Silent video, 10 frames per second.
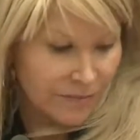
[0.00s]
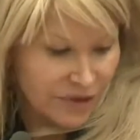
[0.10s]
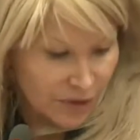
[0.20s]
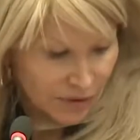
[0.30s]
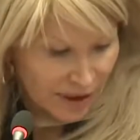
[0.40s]

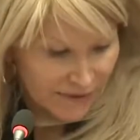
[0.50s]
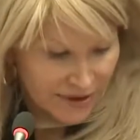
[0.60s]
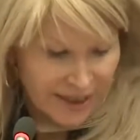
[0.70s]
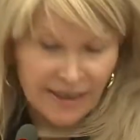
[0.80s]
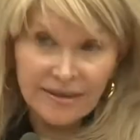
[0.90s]
so Tufts
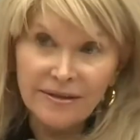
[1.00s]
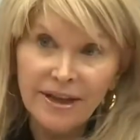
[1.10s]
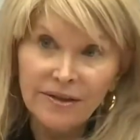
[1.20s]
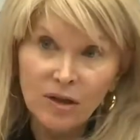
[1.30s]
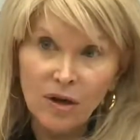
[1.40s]
says
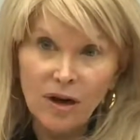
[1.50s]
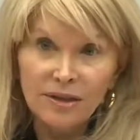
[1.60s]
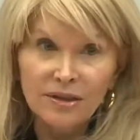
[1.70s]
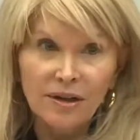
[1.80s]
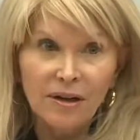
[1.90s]
that the
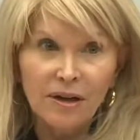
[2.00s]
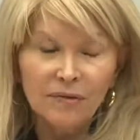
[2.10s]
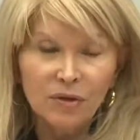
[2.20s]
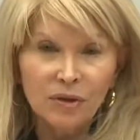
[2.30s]
cost of